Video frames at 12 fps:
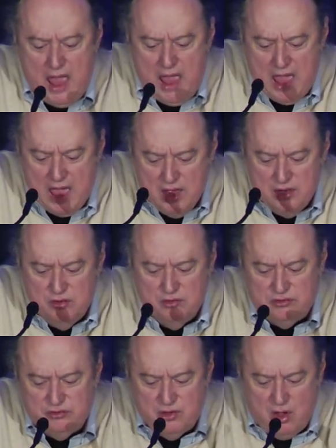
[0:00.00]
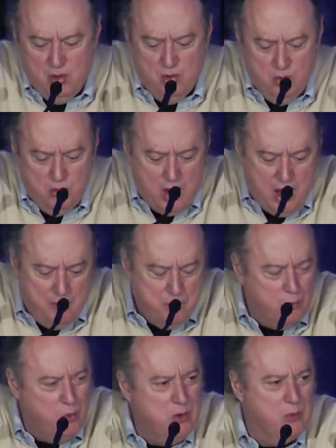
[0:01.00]
And so
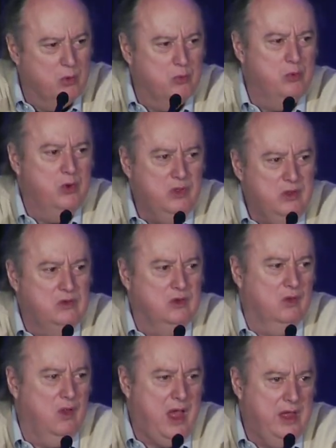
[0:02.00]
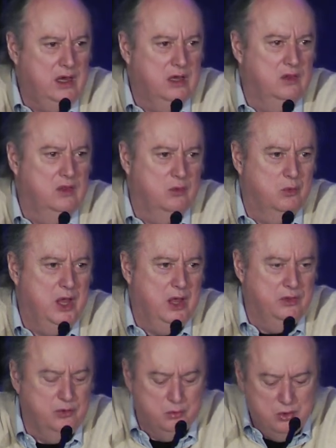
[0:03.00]
um, we were really delighted that we
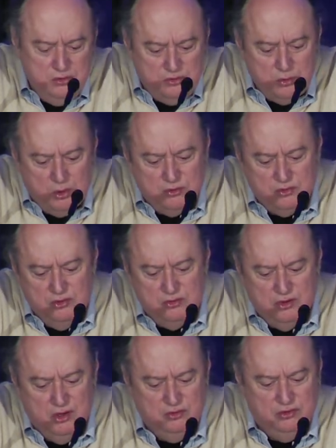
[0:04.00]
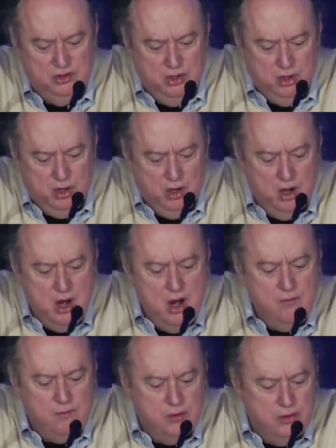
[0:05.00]
had the resources this year
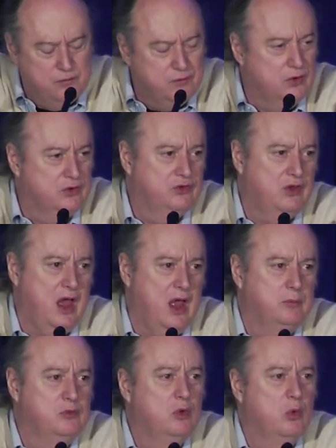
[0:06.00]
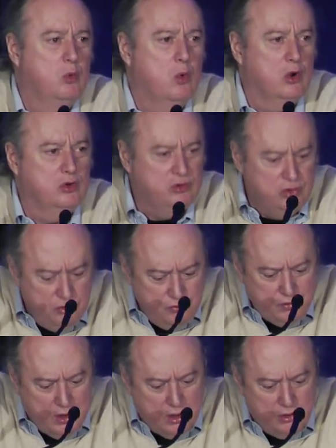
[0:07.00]
for the first time to award two
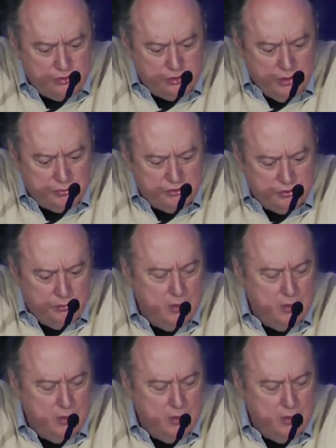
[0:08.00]
fellowships